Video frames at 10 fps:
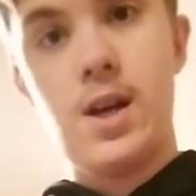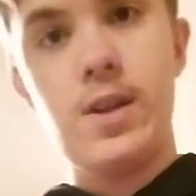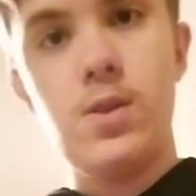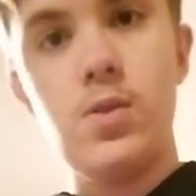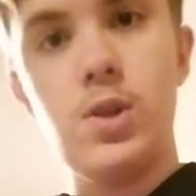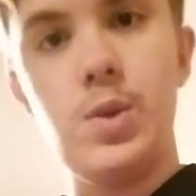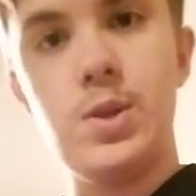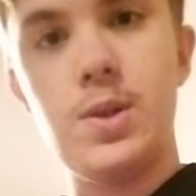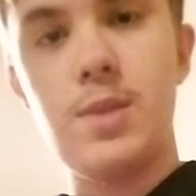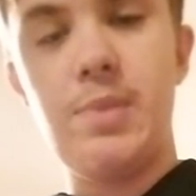I know
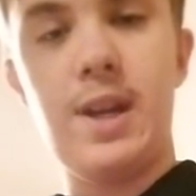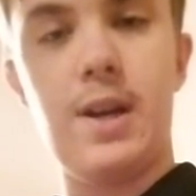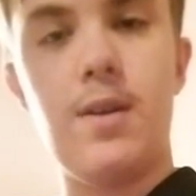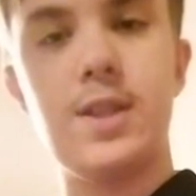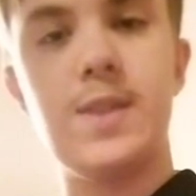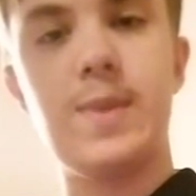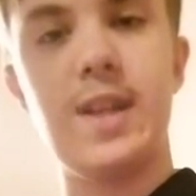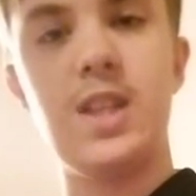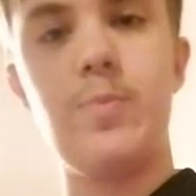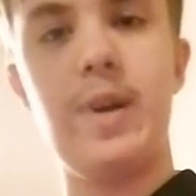YouTube could be hard
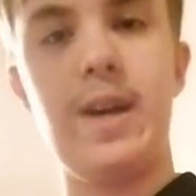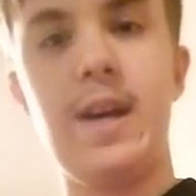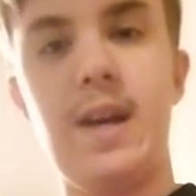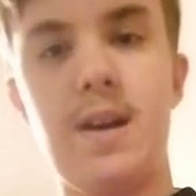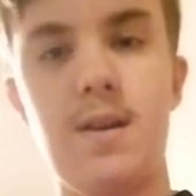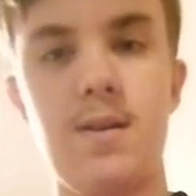sometimes, but hey,